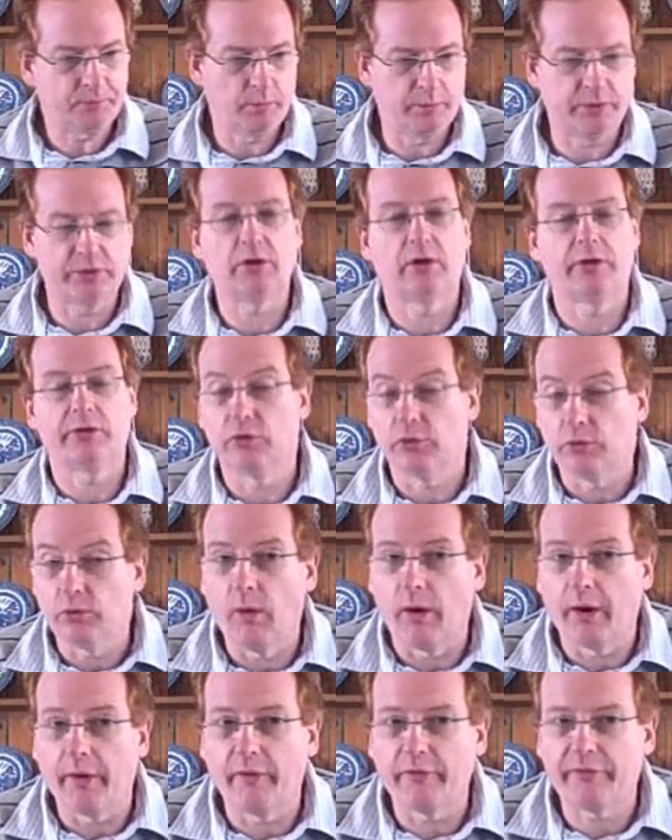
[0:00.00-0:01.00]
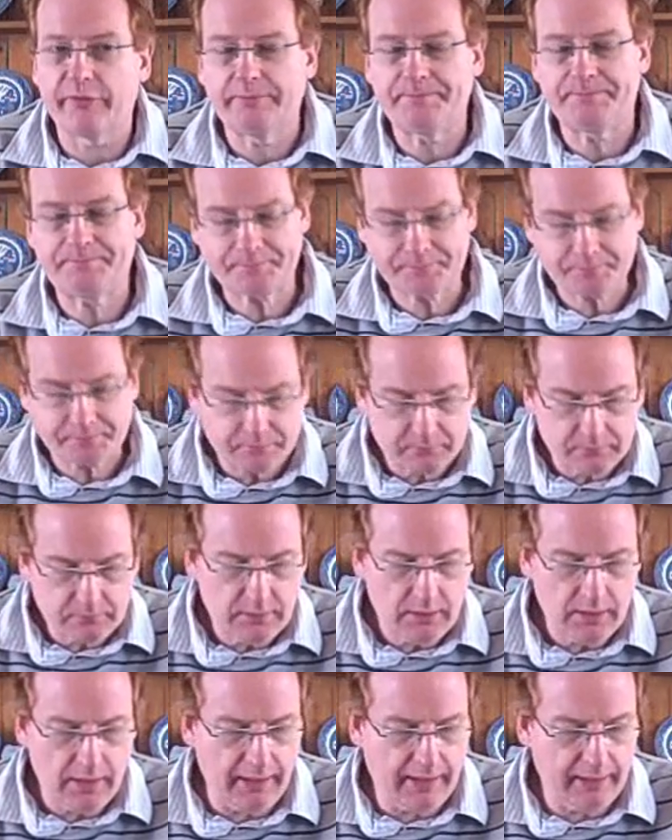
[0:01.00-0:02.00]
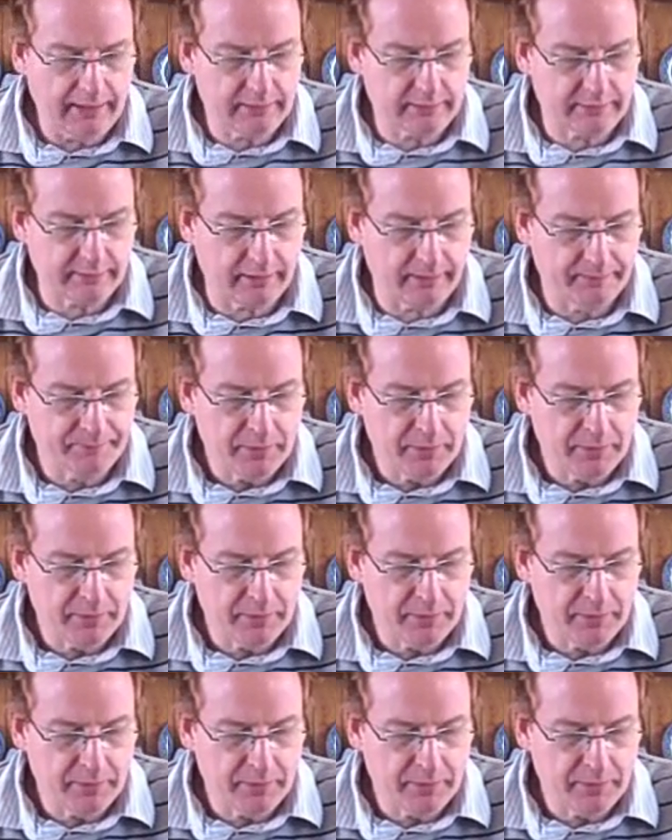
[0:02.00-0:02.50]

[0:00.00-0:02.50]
which I do quite often, and